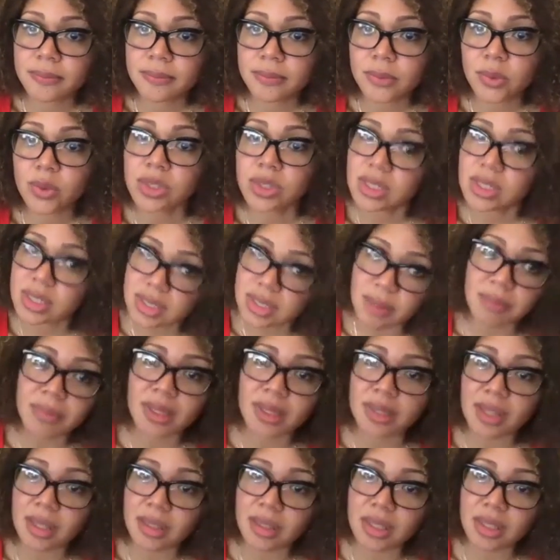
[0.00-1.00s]
which is
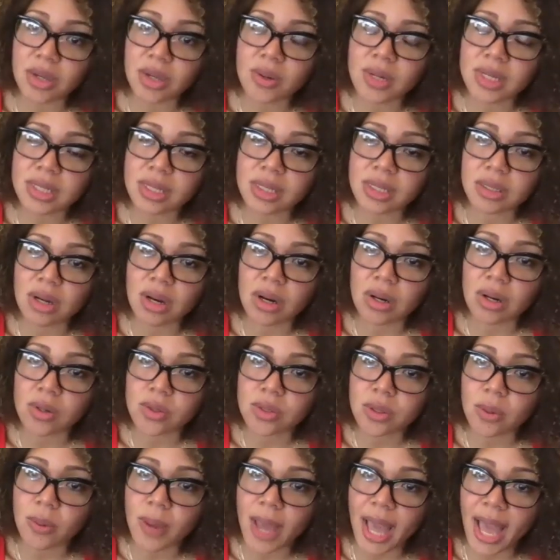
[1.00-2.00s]
something that the USSR
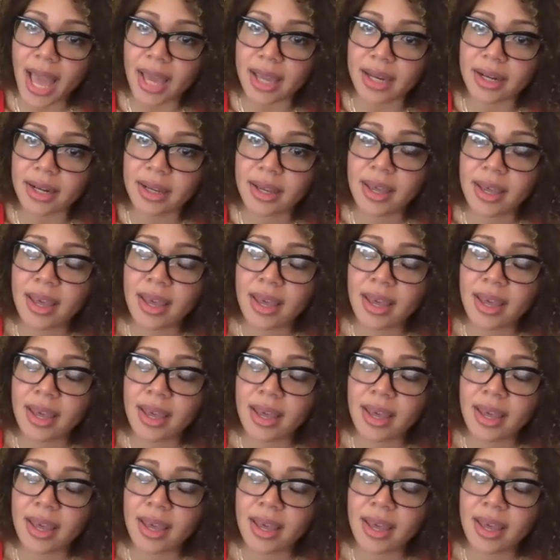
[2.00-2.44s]
also had.